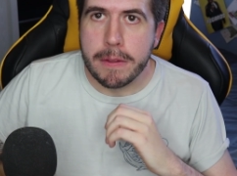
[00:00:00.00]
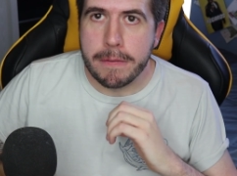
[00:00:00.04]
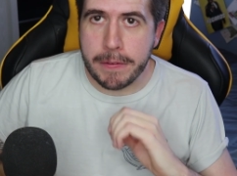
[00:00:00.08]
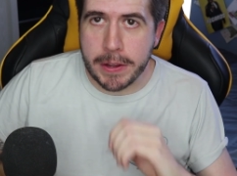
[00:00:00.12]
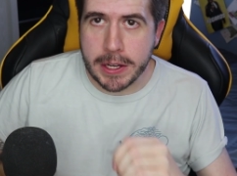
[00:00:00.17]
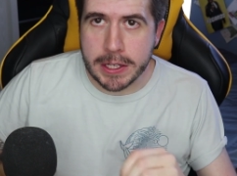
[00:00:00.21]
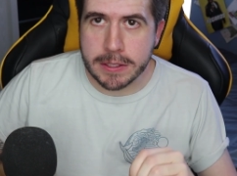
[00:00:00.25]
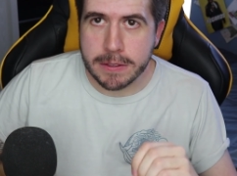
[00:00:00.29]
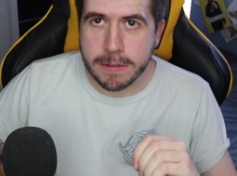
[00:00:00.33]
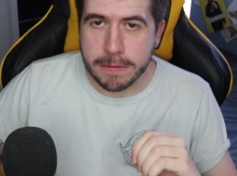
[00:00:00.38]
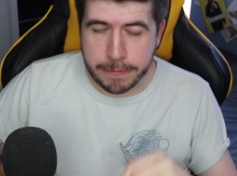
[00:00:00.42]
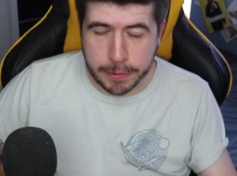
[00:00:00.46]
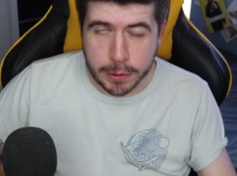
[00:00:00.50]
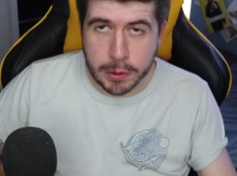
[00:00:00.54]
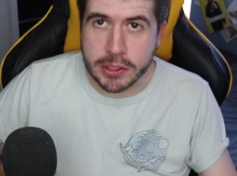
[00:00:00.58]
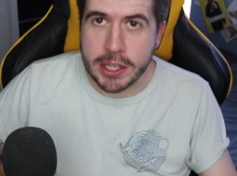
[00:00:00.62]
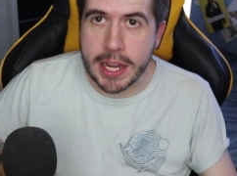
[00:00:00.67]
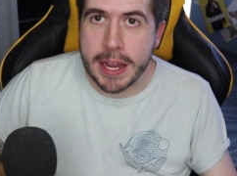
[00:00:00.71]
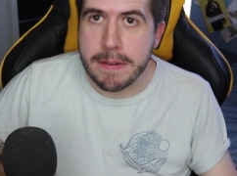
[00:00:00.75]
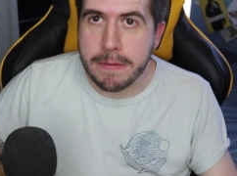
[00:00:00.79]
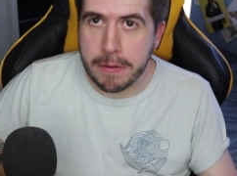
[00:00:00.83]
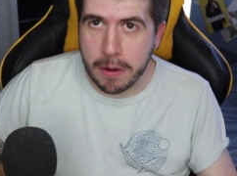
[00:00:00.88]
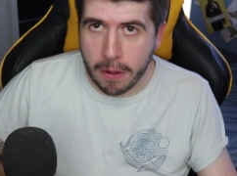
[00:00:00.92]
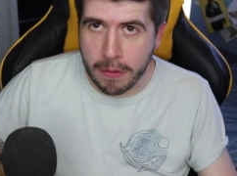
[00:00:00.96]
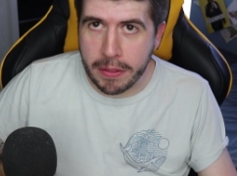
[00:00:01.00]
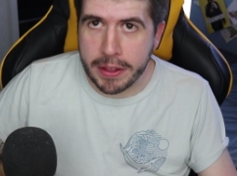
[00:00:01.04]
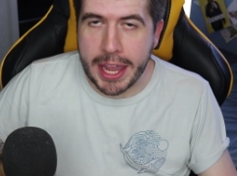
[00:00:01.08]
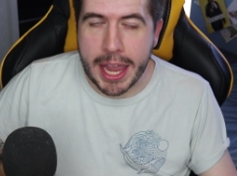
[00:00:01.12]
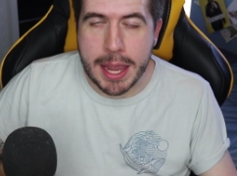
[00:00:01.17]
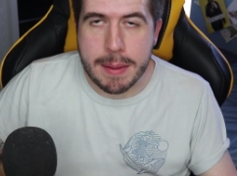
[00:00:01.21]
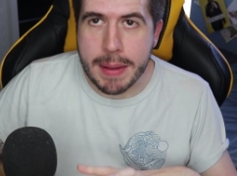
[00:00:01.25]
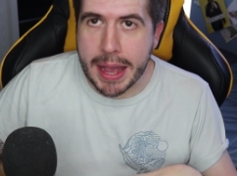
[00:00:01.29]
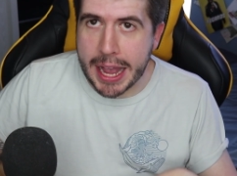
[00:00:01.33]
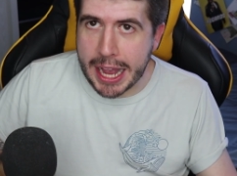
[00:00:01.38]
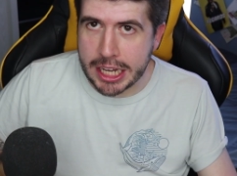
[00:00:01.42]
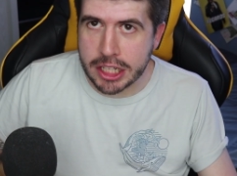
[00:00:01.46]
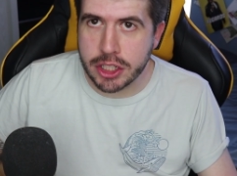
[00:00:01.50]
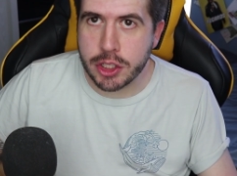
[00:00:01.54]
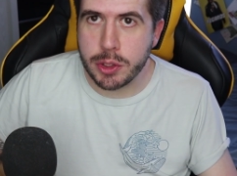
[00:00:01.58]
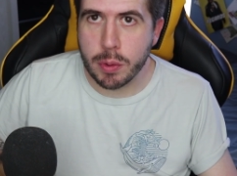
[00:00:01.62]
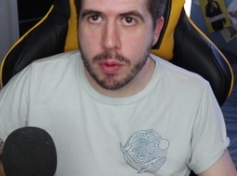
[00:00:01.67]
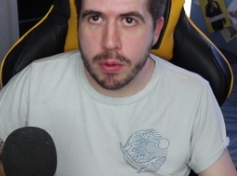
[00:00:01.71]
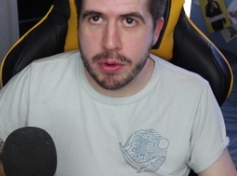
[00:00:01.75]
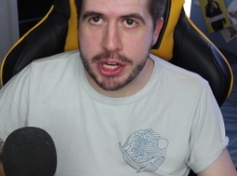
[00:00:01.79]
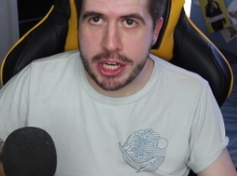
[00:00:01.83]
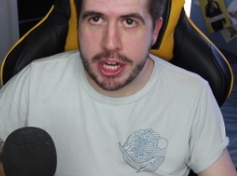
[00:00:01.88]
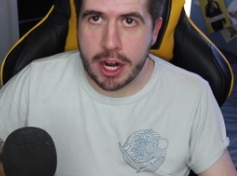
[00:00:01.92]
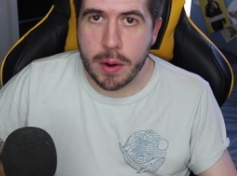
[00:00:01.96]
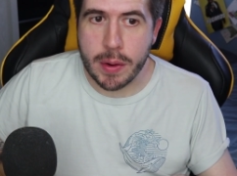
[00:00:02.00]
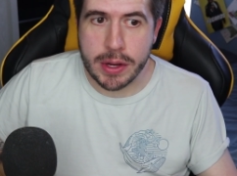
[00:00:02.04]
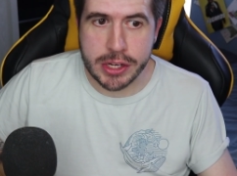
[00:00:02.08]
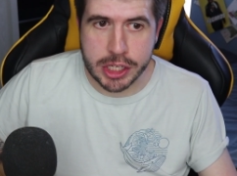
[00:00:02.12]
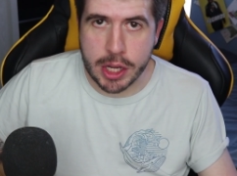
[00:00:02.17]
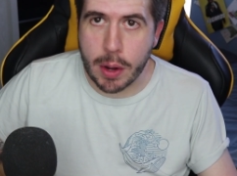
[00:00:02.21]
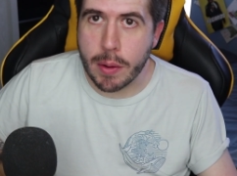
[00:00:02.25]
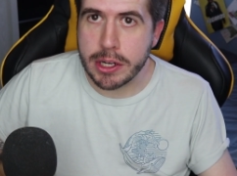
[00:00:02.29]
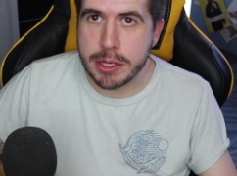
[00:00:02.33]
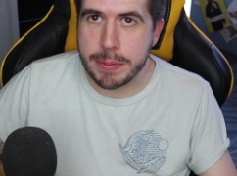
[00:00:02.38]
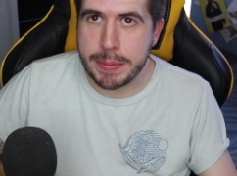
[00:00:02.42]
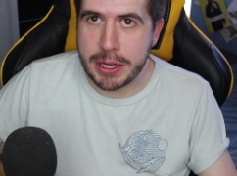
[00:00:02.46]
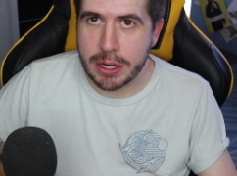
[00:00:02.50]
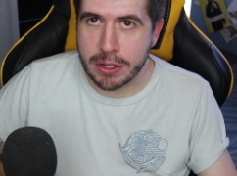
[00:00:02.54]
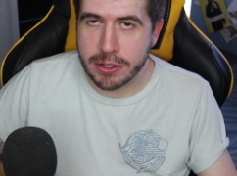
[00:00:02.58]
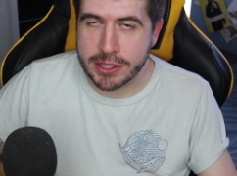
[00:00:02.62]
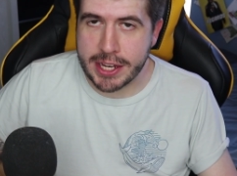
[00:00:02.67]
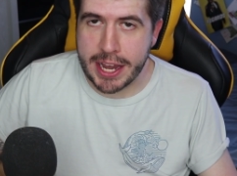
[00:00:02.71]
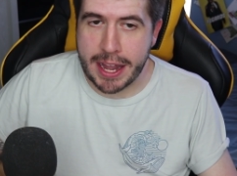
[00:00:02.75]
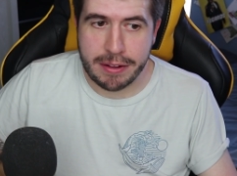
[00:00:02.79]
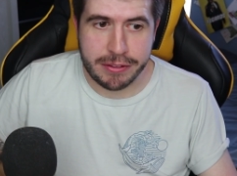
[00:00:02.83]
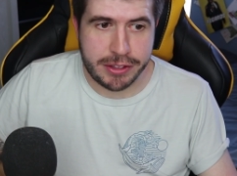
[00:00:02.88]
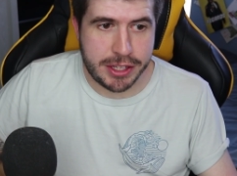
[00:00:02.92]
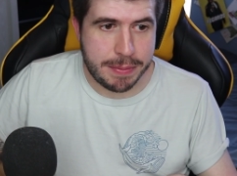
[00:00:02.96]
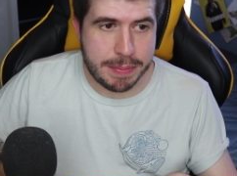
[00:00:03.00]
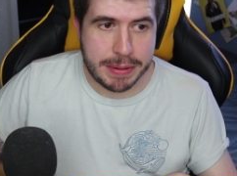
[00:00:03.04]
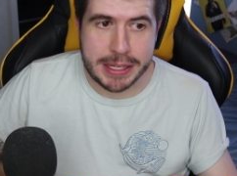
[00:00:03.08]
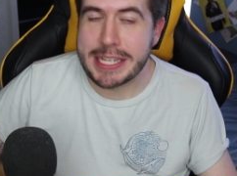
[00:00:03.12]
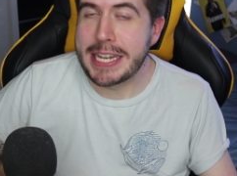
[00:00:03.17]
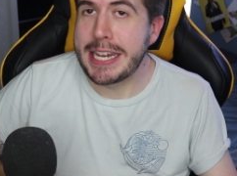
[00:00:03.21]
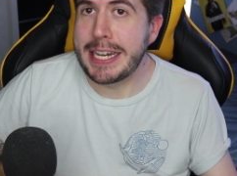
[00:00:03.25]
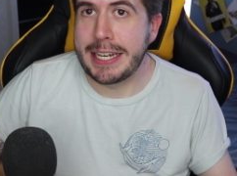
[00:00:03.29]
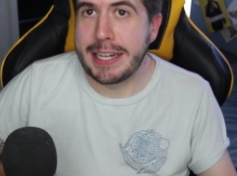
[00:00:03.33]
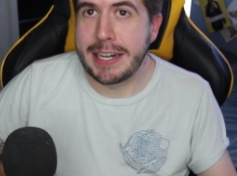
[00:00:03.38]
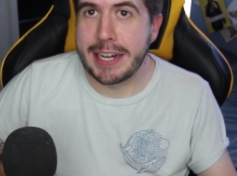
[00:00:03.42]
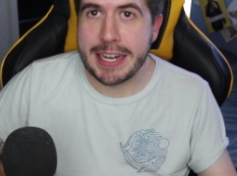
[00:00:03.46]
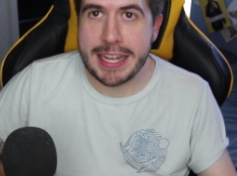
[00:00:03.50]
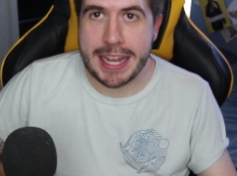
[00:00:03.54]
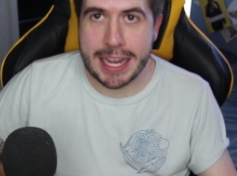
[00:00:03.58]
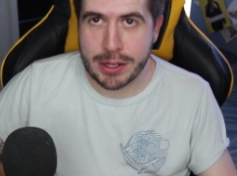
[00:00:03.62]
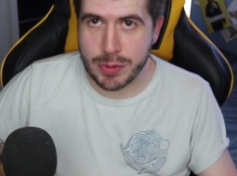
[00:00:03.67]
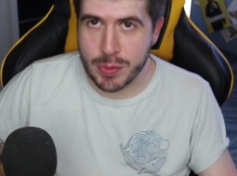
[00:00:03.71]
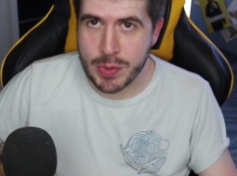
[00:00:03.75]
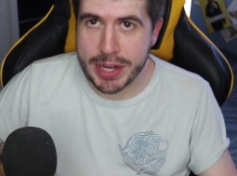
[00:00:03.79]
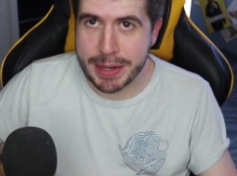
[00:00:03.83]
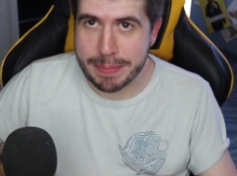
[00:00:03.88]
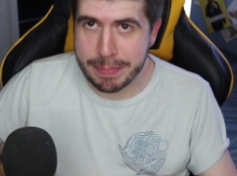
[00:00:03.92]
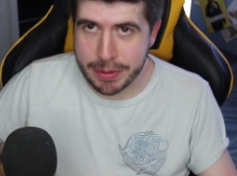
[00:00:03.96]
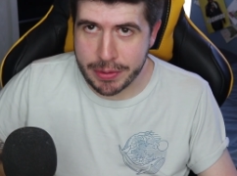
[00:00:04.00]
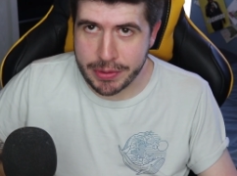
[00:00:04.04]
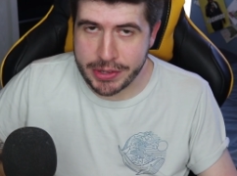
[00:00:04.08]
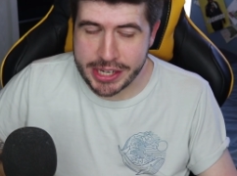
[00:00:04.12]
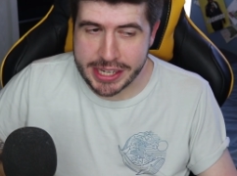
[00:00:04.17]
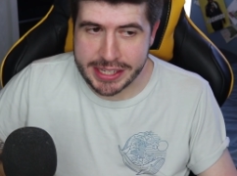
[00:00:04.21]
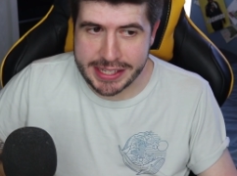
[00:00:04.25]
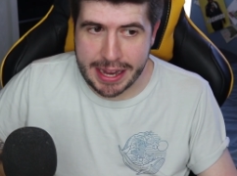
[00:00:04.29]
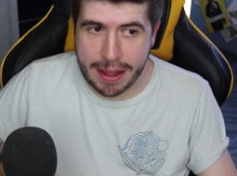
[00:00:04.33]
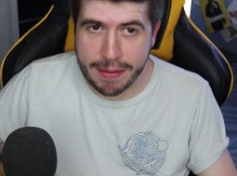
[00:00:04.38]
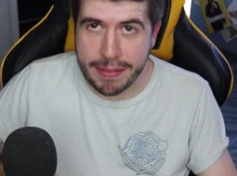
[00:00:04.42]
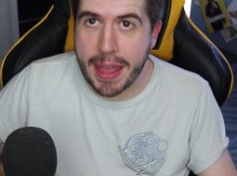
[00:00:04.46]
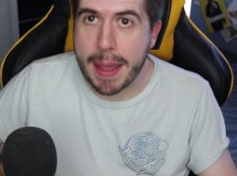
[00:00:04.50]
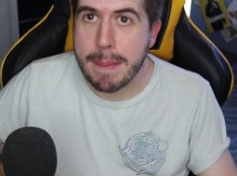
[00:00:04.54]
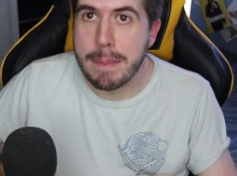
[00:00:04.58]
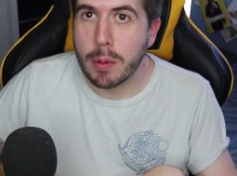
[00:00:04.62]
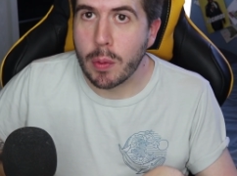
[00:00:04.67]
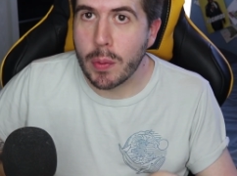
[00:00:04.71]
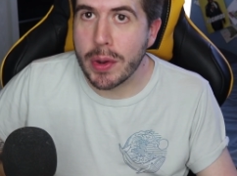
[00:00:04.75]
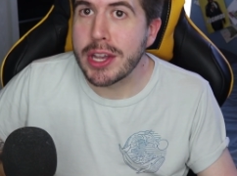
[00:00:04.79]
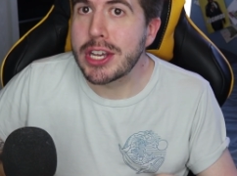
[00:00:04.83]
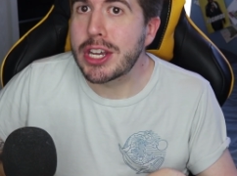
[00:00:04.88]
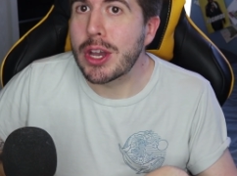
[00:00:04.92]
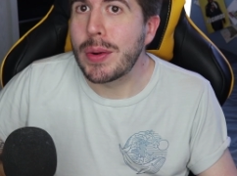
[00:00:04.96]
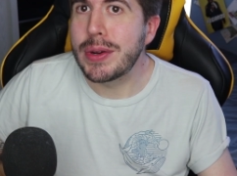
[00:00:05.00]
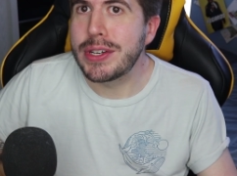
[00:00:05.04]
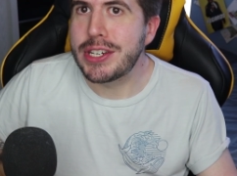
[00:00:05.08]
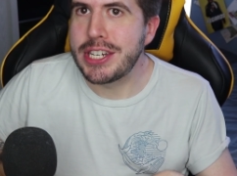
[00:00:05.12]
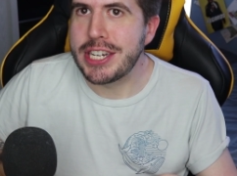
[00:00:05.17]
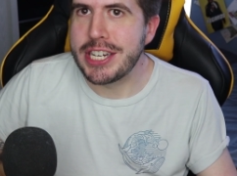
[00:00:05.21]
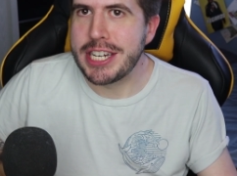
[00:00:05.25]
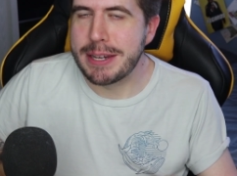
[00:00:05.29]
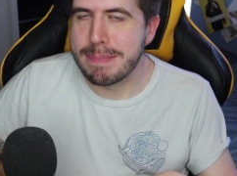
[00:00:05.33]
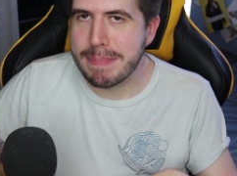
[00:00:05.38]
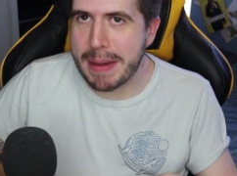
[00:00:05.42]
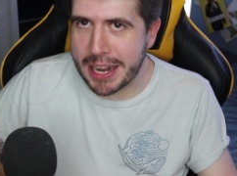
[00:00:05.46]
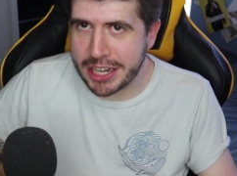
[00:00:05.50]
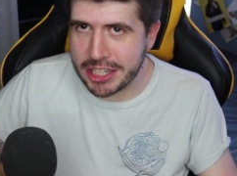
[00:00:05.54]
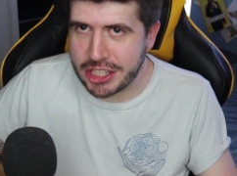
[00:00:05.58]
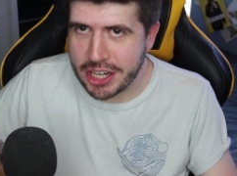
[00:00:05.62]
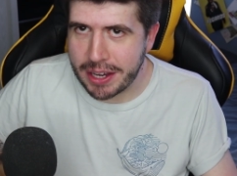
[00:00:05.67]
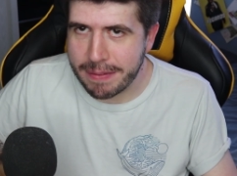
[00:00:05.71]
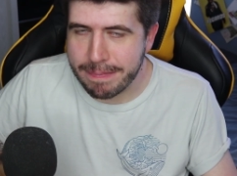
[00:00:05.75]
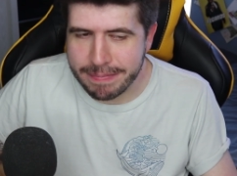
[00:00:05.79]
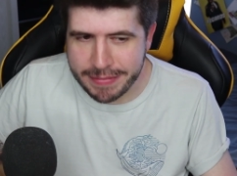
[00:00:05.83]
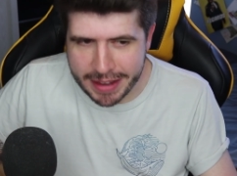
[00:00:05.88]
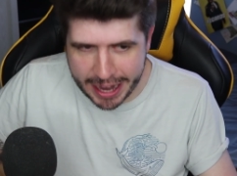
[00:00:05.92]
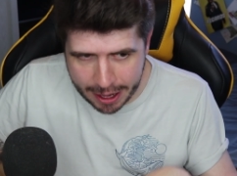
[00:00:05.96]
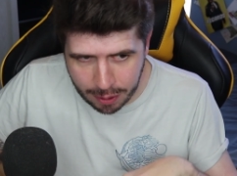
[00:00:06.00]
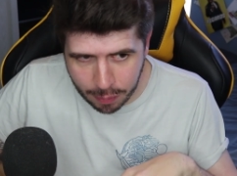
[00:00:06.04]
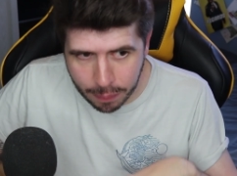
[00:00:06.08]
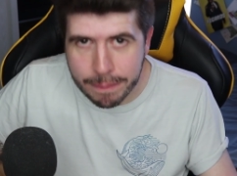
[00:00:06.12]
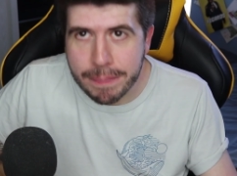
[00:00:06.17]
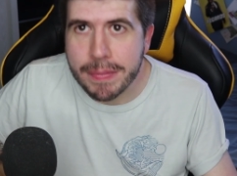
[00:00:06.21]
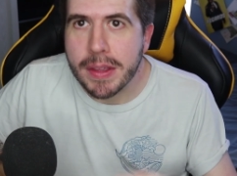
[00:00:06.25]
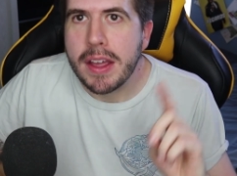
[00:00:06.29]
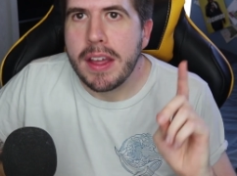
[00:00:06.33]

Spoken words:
The first full save on the game, as you already know, is going to be Notts County, particularly as Regan Booty is now there, but we're going to need a manager. Now,